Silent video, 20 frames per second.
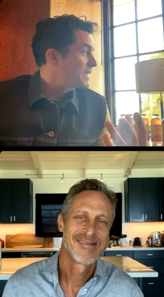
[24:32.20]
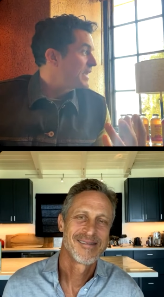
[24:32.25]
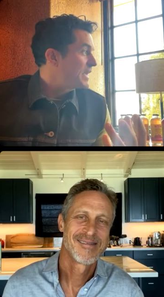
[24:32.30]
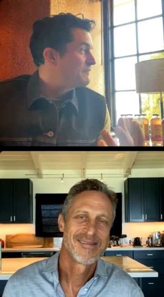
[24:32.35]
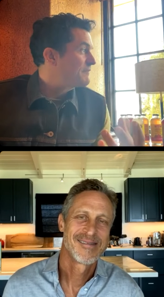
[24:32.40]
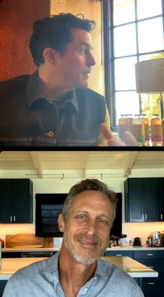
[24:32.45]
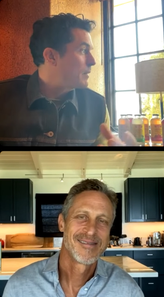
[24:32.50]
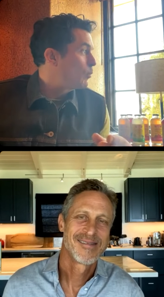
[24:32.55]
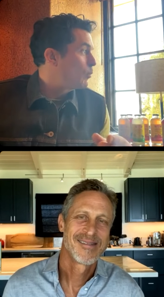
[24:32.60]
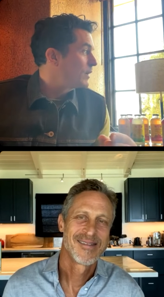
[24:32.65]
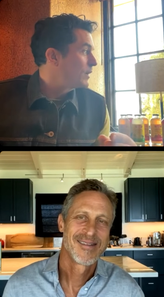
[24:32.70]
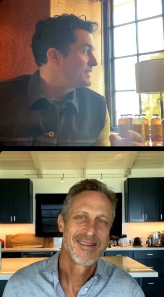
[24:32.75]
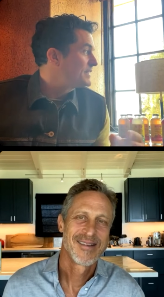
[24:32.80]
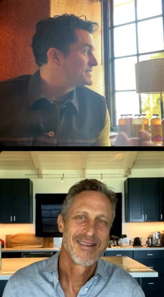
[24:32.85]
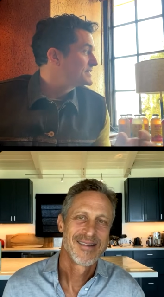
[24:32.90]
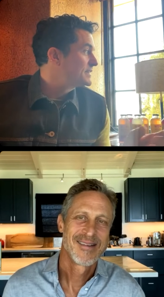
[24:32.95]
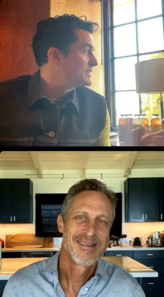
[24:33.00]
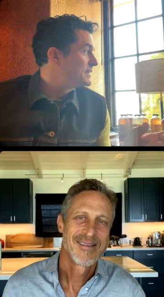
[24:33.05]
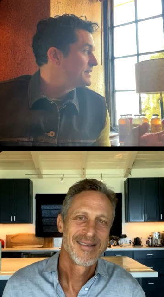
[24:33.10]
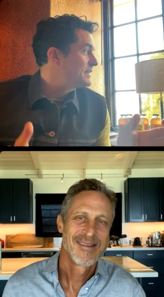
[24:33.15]
Speaker 1: if I'm wanting
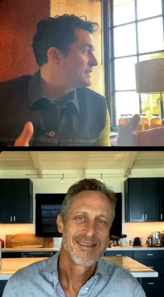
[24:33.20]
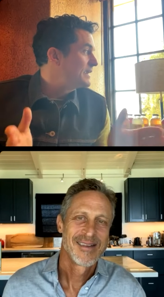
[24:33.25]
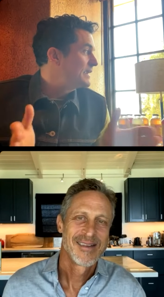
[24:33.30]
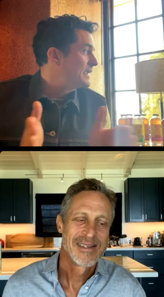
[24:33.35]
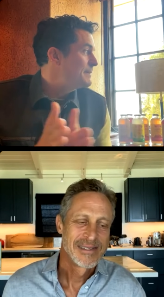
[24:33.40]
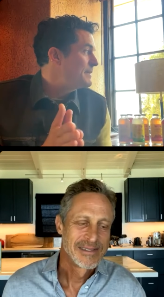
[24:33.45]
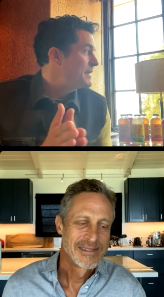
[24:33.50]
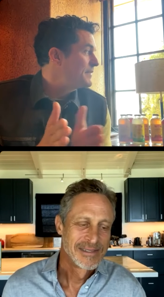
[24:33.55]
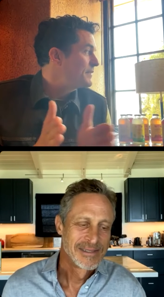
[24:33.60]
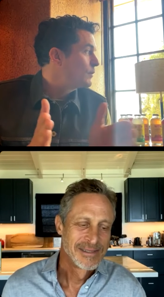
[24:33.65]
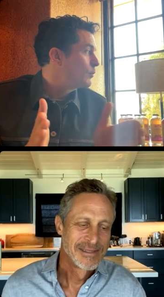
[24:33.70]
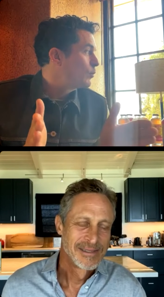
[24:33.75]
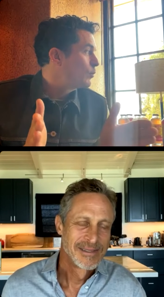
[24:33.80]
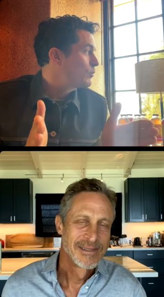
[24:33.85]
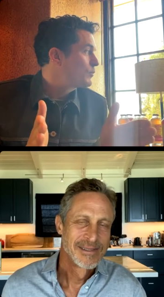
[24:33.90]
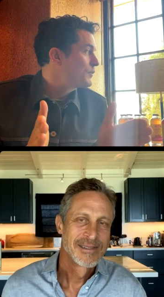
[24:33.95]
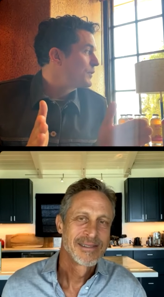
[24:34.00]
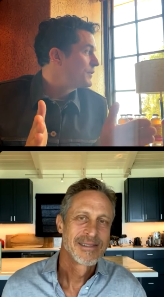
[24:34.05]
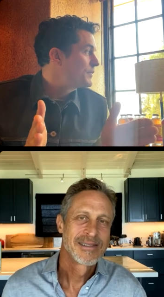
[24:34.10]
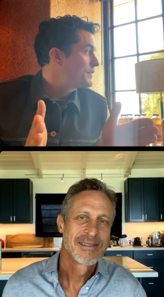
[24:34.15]
to limit the,
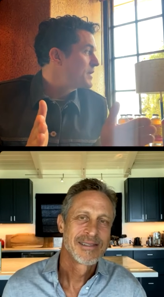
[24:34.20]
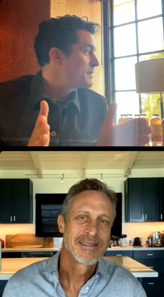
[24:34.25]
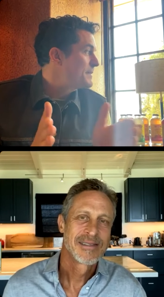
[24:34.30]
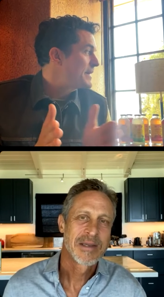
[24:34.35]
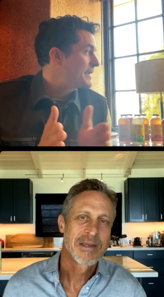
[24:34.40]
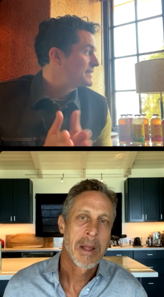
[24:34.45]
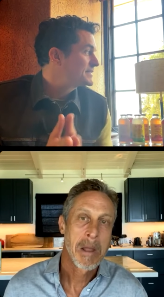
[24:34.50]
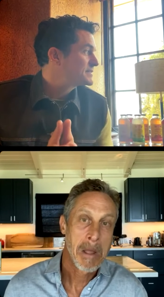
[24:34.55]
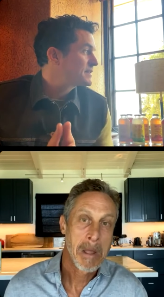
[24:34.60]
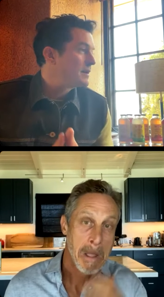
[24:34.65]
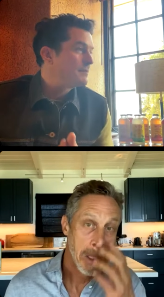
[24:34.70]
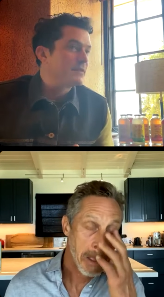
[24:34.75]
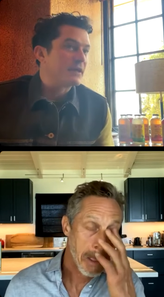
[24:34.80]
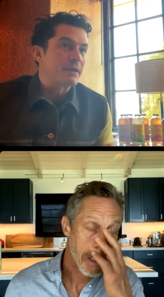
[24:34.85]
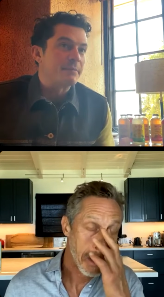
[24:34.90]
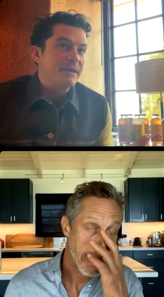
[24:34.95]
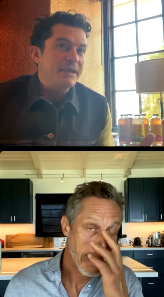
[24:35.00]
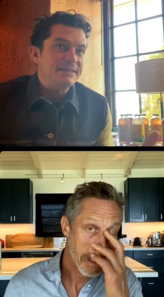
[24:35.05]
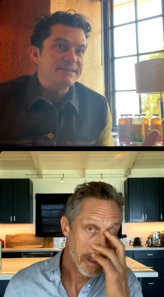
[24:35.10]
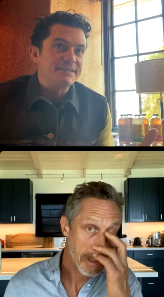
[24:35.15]
the, the, amount of time
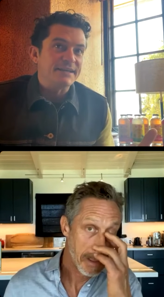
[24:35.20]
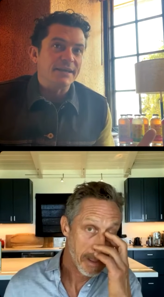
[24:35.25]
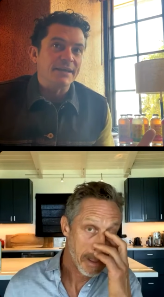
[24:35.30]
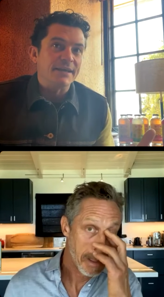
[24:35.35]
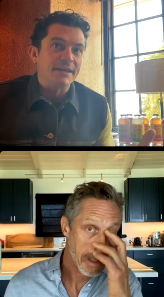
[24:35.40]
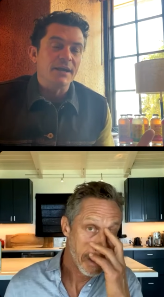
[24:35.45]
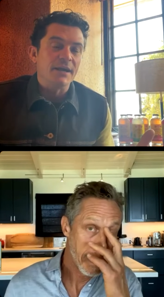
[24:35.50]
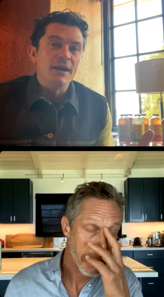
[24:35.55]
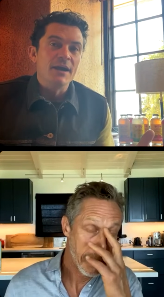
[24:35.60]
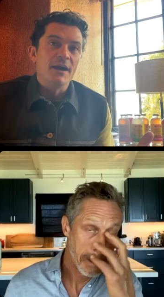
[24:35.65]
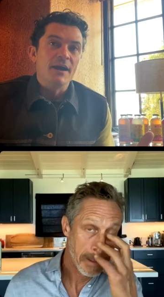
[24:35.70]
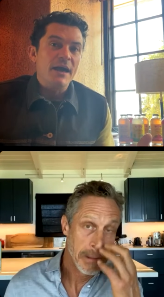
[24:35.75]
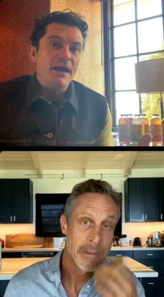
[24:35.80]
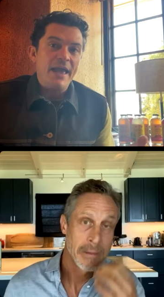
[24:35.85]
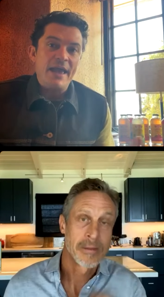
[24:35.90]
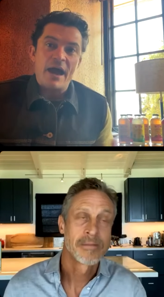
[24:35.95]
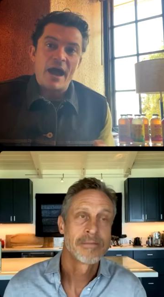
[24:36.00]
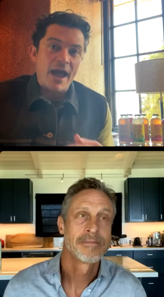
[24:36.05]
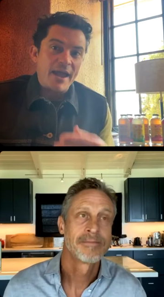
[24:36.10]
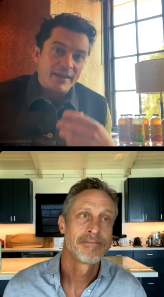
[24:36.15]
that I'm eating,
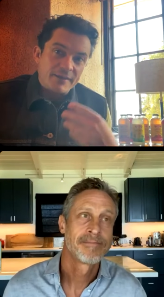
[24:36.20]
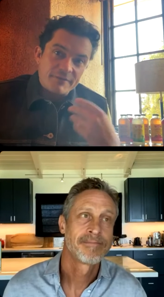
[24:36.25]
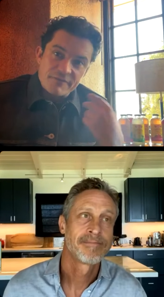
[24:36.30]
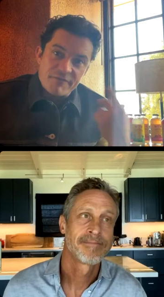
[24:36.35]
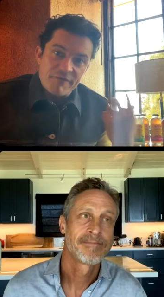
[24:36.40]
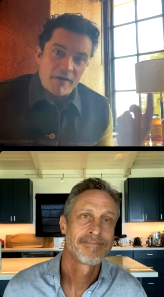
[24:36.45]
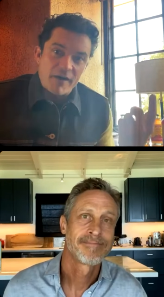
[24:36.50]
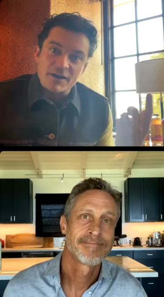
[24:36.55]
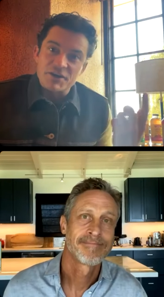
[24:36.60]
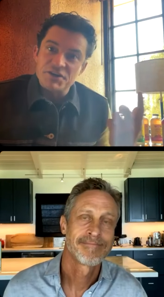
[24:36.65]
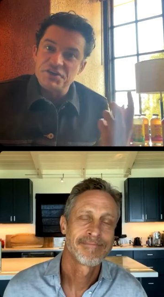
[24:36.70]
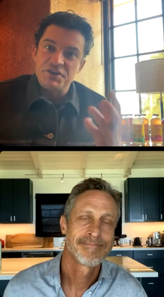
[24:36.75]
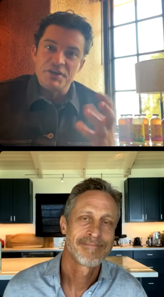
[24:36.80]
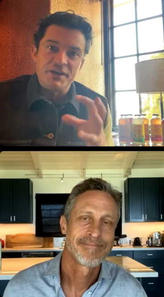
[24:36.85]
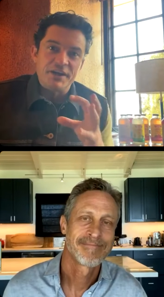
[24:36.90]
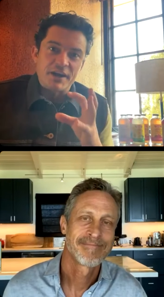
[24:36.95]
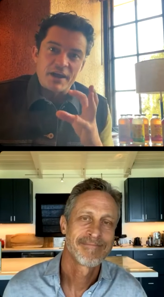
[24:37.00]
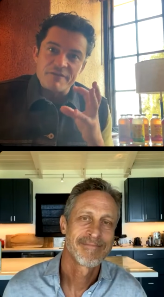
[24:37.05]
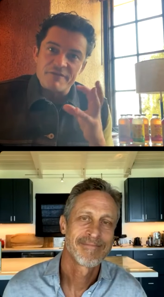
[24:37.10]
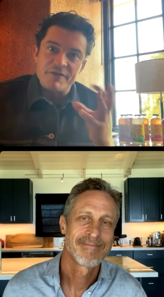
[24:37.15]
I can
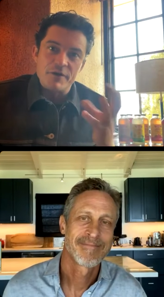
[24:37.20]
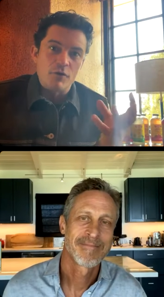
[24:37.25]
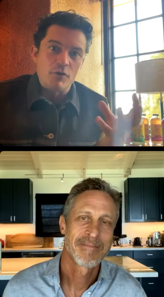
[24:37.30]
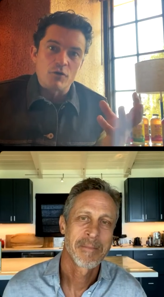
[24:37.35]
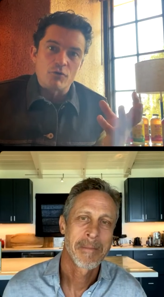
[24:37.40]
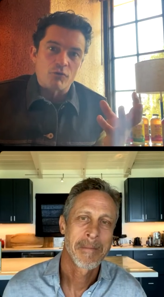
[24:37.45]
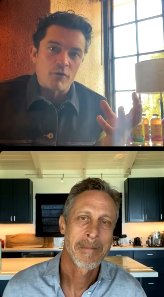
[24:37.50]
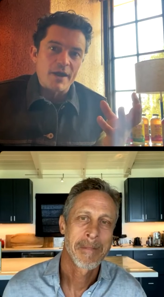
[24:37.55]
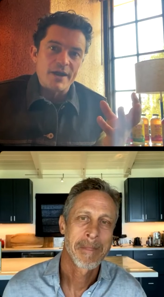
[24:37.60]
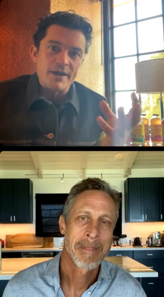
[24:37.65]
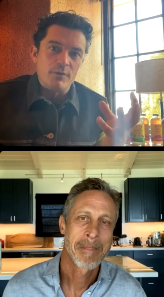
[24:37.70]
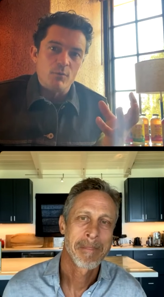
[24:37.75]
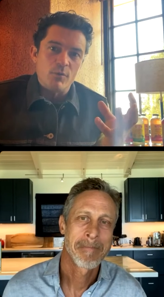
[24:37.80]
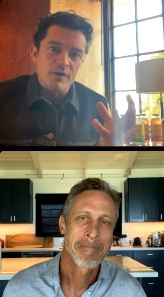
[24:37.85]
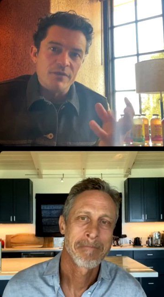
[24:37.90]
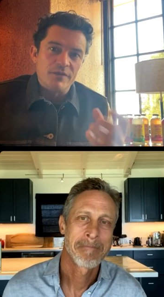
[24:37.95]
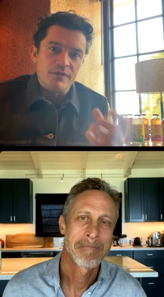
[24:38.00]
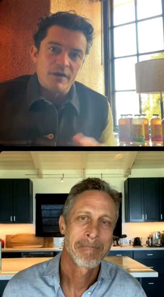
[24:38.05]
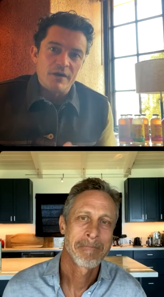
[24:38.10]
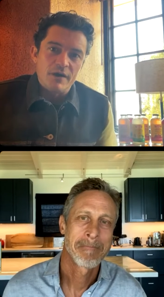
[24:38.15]
function and I feel great
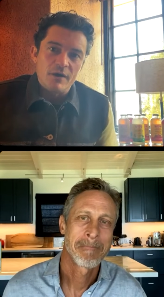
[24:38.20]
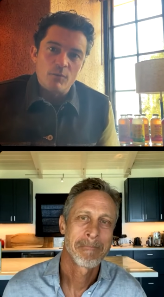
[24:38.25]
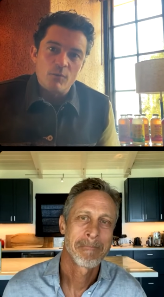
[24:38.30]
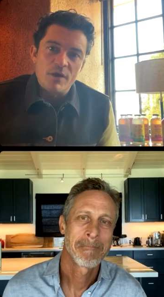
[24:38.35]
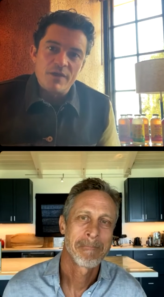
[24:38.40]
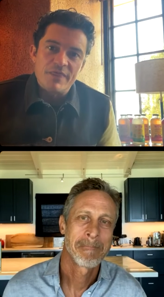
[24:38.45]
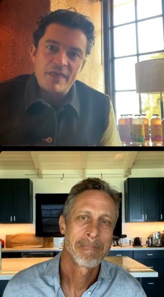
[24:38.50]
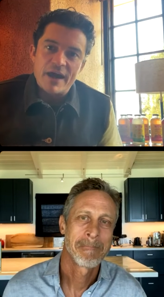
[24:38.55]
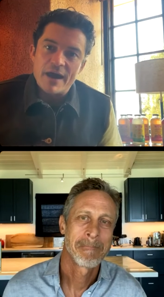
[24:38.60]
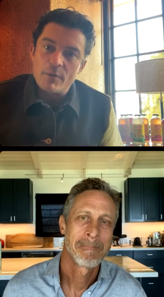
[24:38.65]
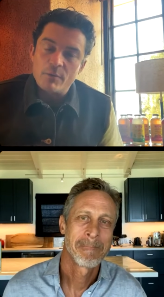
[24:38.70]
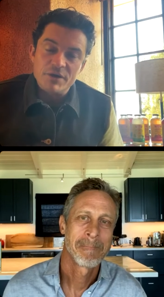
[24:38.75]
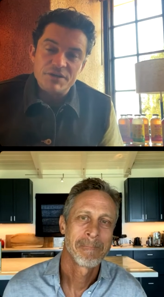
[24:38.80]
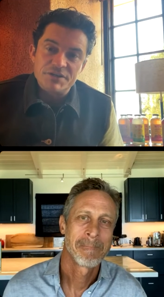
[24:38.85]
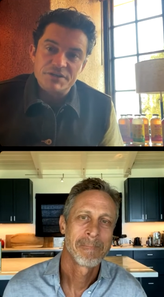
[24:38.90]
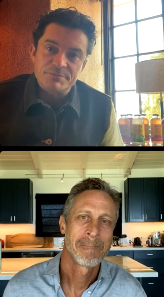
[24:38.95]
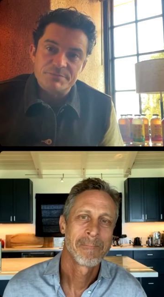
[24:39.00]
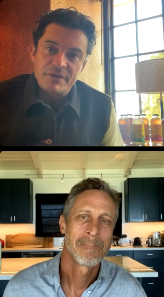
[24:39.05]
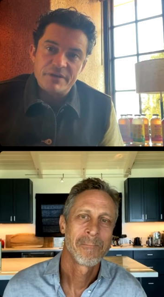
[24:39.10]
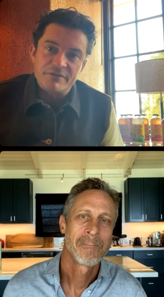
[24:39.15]
with the with that,
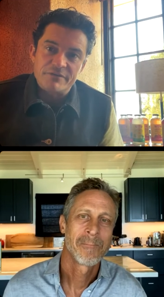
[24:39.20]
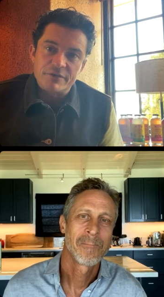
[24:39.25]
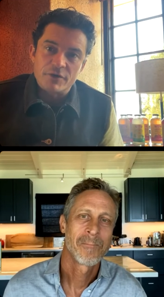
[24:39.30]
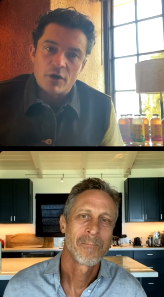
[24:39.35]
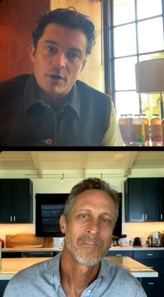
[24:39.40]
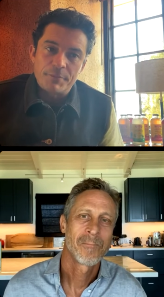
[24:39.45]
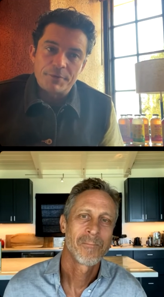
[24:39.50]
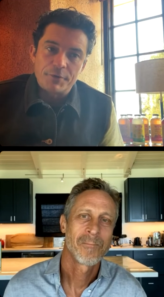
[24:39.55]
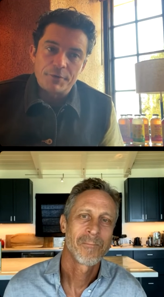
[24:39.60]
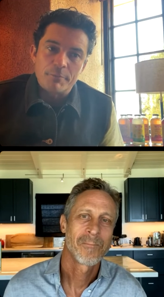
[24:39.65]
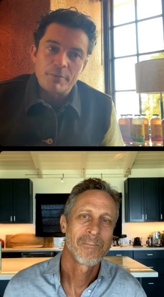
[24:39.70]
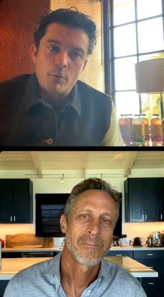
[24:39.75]
which has been phenomenal.